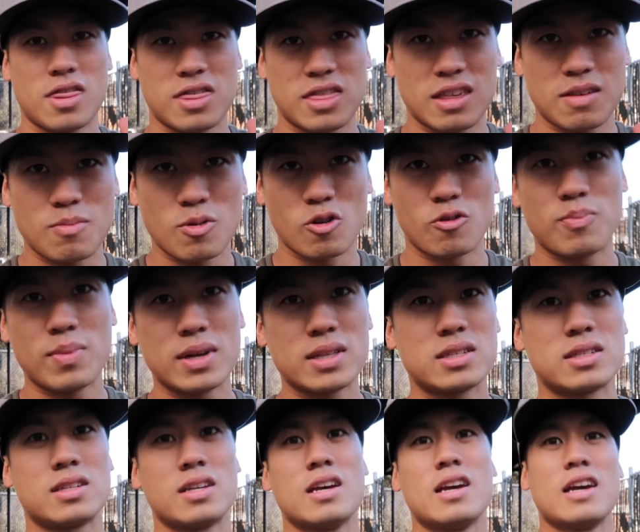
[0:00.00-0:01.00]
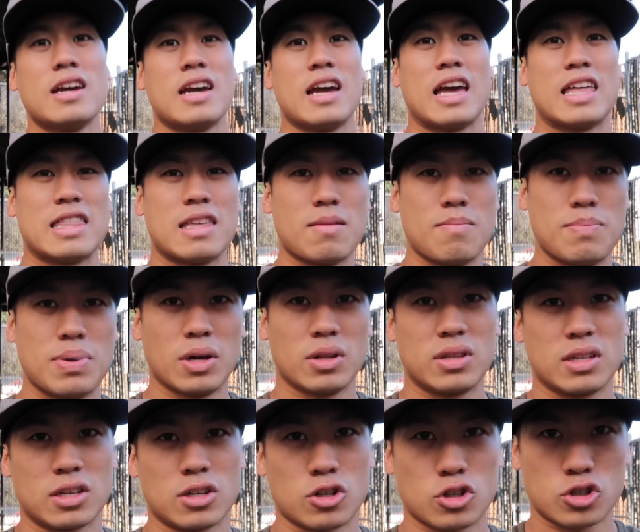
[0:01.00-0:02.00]
the movements and then
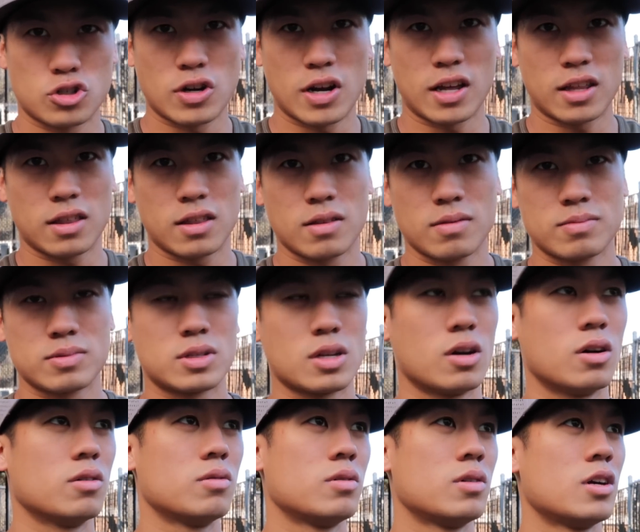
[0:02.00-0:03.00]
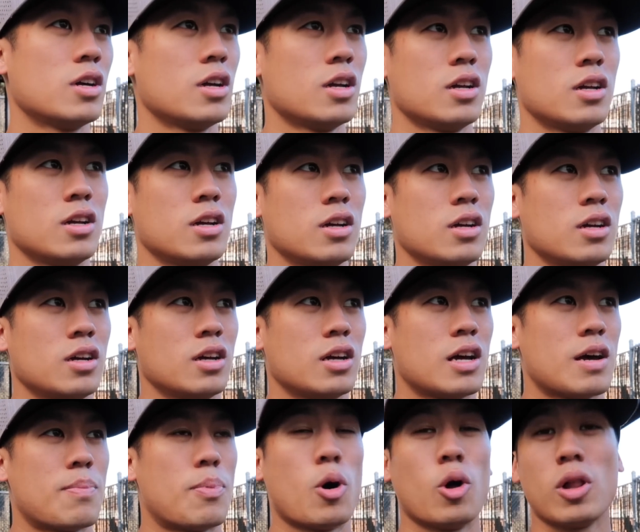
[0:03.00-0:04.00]
building your strength. So
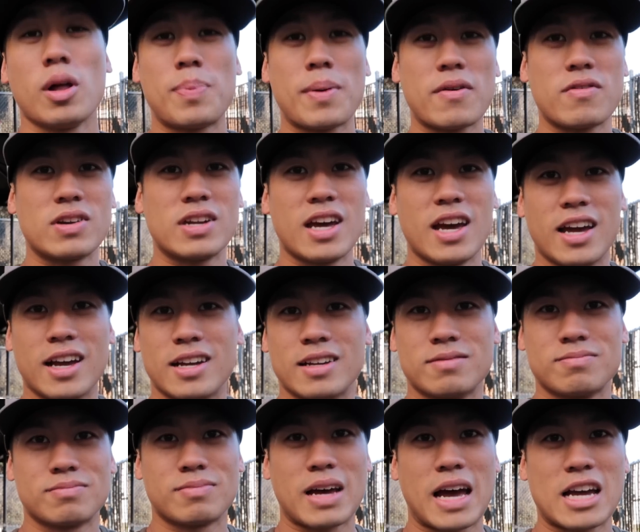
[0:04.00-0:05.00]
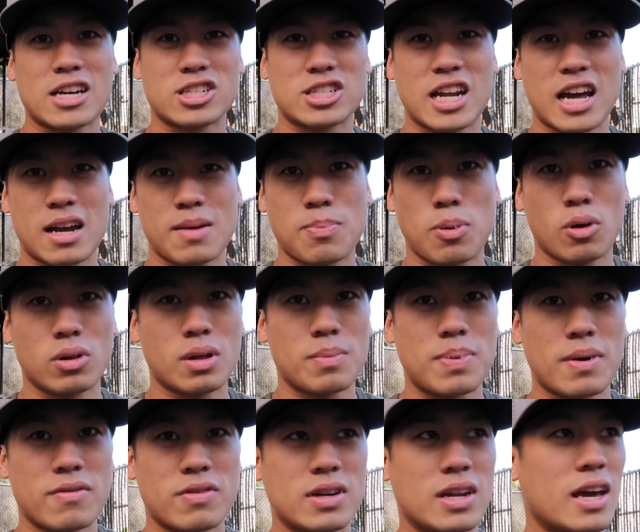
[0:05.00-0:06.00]
pull up every day, hashtag pull
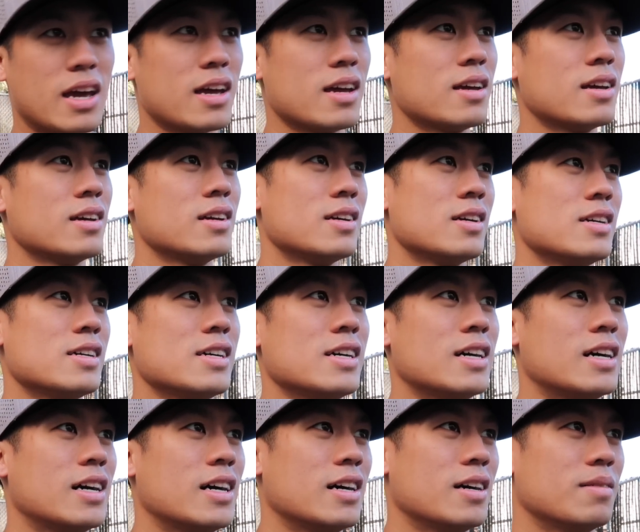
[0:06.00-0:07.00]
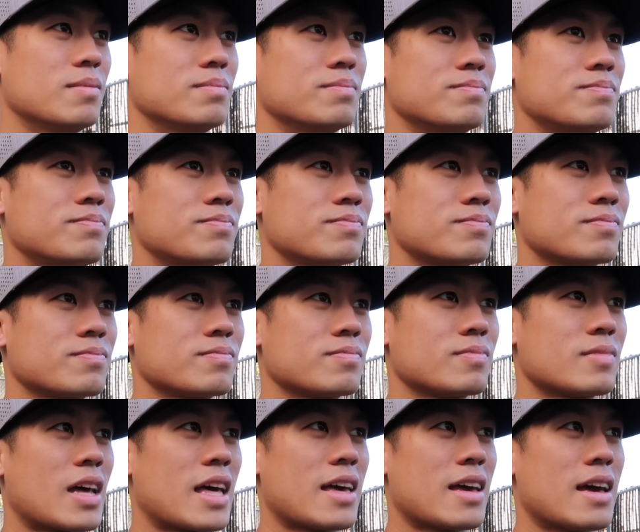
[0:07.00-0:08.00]
up every day.
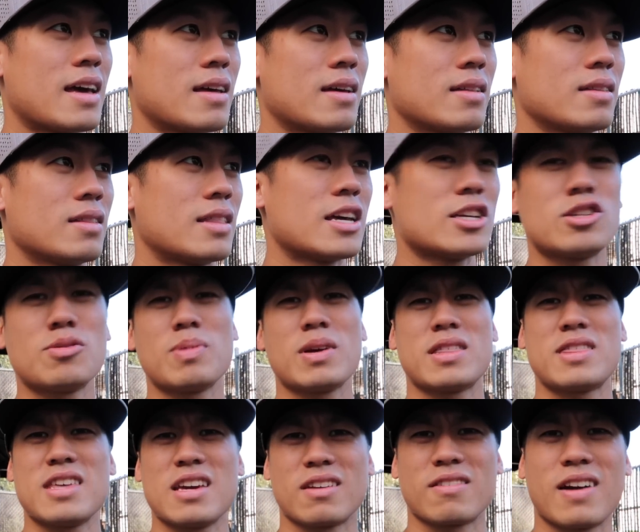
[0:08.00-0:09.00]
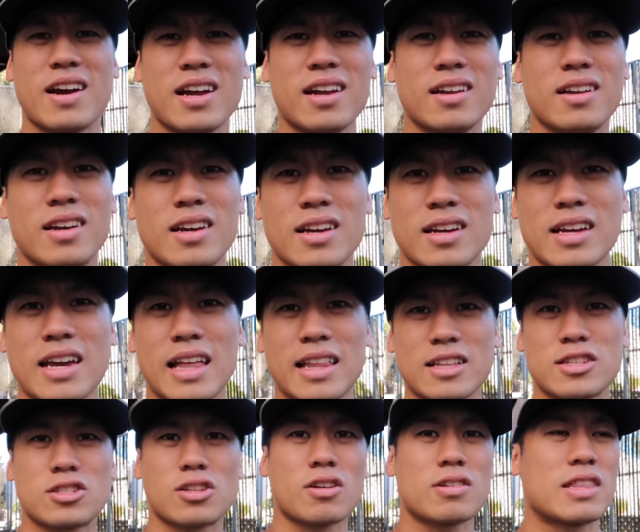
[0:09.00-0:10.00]
That should be a thing, right? Yeah,
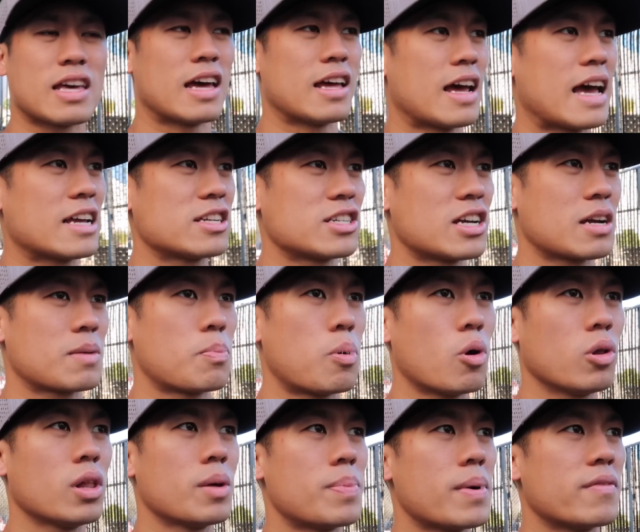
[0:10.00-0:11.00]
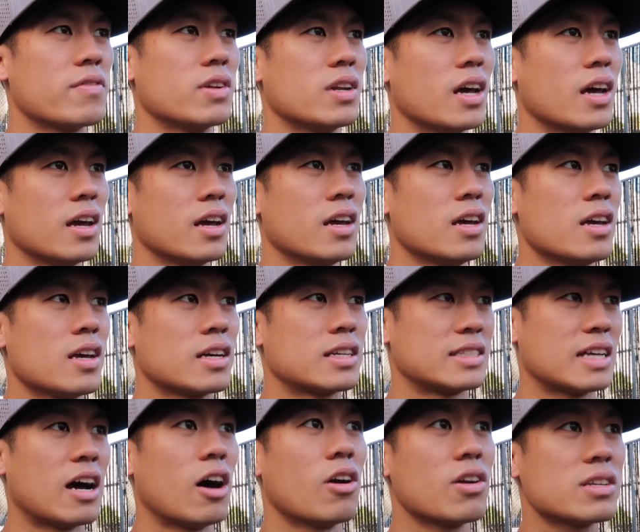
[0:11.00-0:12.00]
let's start that, hashtag pull up every day.
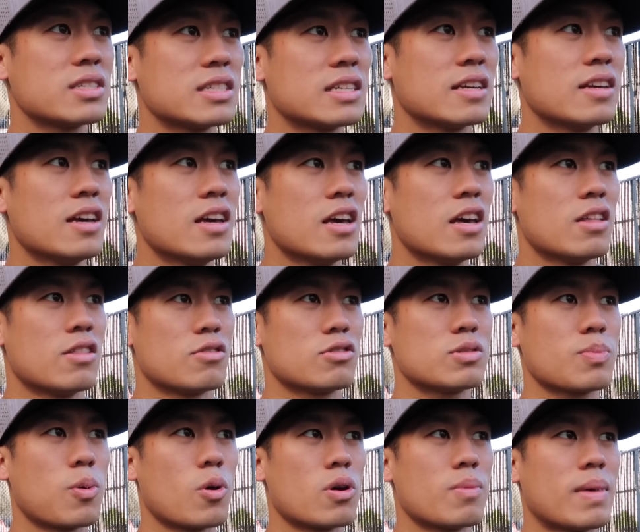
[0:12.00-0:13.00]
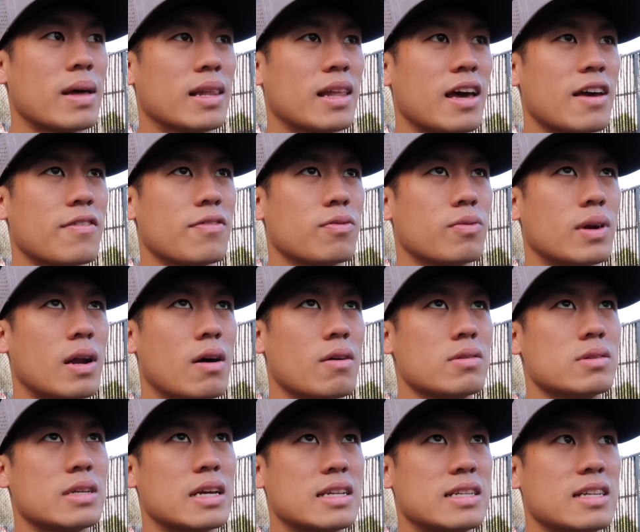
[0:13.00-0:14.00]
Because I honestly, there's a point in my life when I
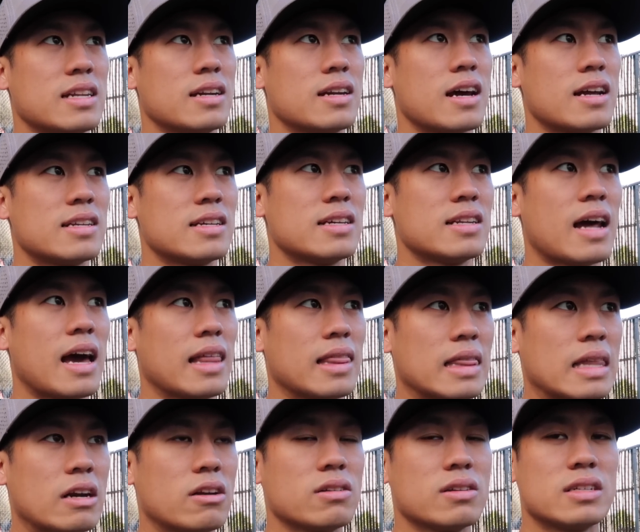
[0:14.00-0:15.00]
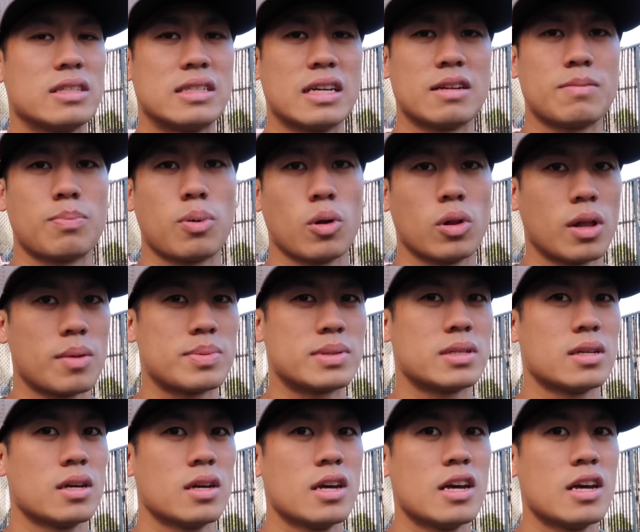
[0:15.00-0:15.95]
was 18 and 19, I literally did pull-ups